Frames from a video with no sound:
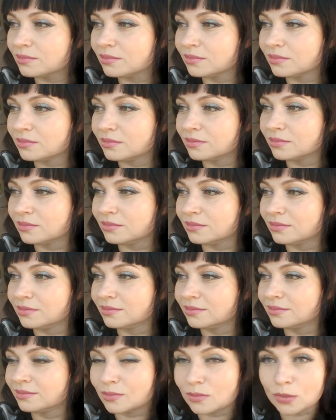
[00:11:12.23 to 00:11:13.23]

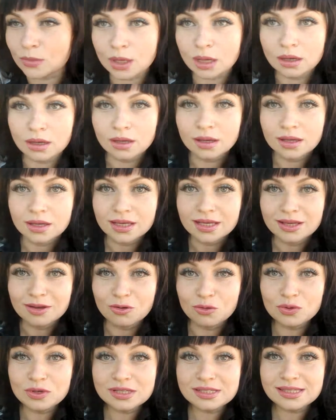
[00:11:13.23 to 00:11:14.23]
With
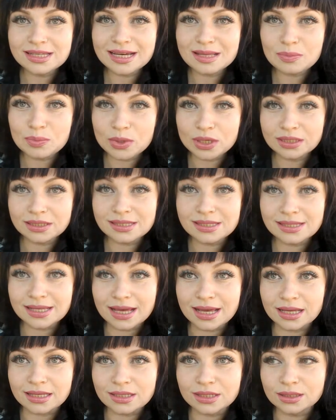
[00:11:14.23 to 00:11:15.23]
that being
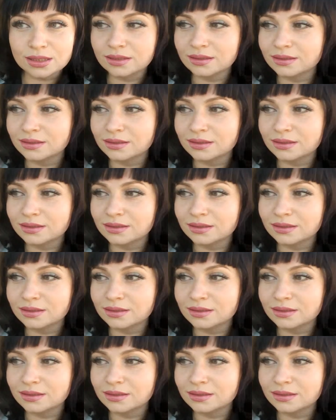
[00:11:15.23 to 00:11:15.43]
said,